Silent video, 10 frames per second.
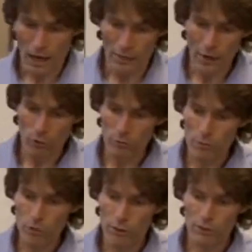And then I want to
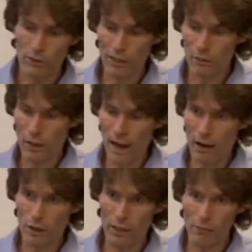move on to say, well,
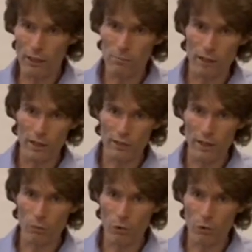how can we embrace that?